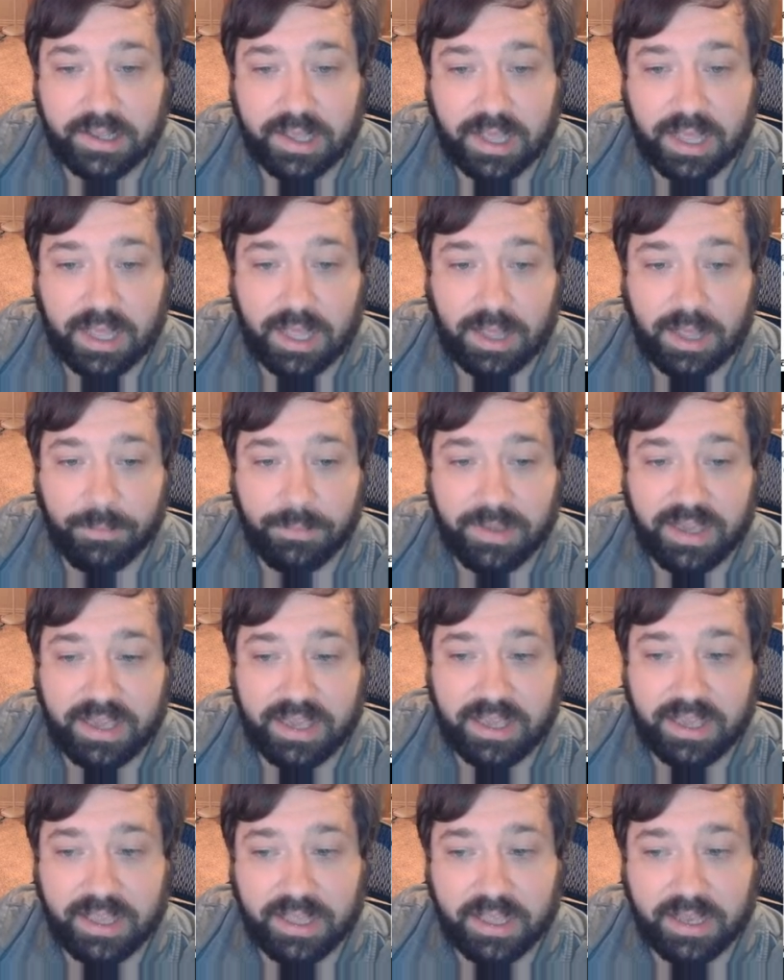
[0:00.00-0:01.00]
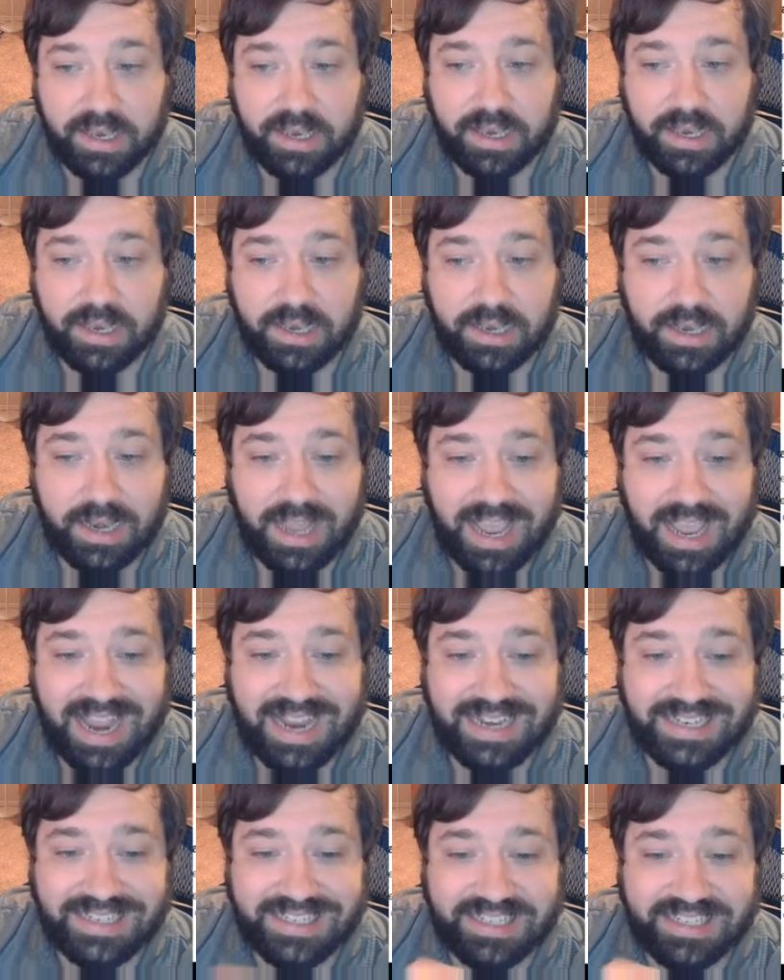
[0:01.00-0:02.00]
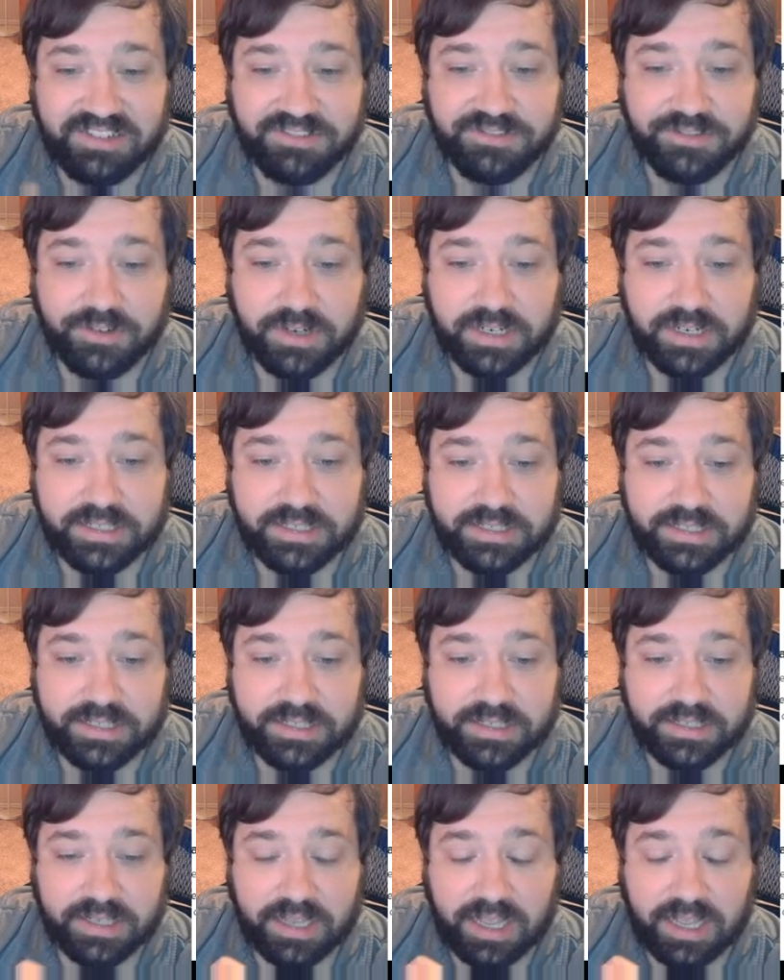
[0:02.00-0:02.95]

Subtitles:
in a different